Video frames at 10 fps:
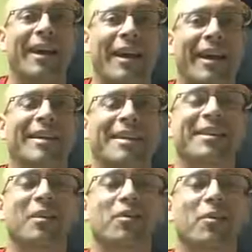
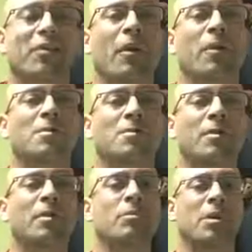Yeah, through the phones,
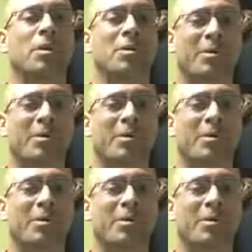through computers.